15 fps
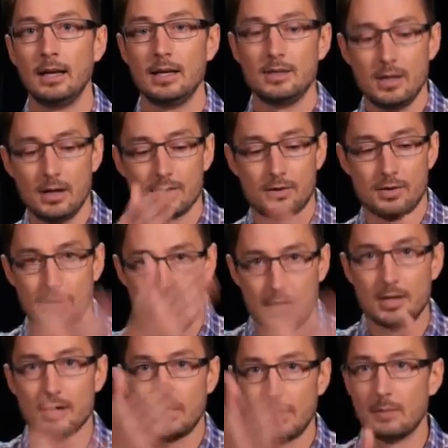He's,
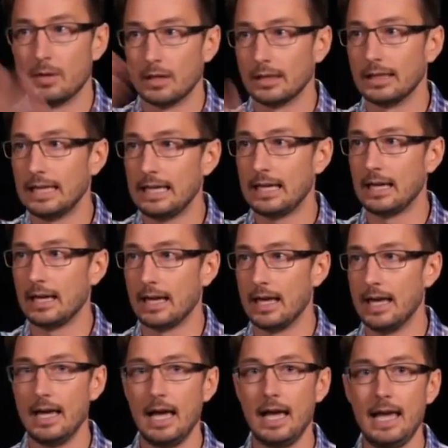strategically been
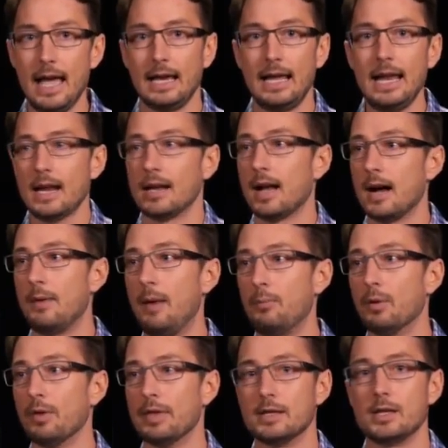leaking. Again, he didn't come
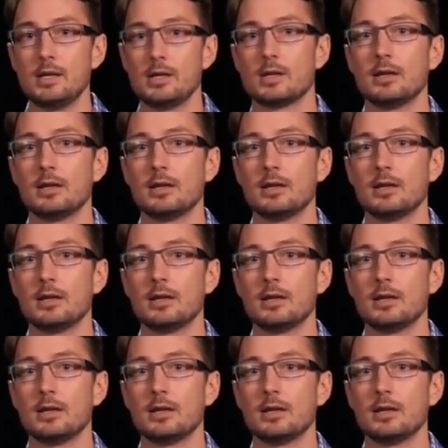up with this.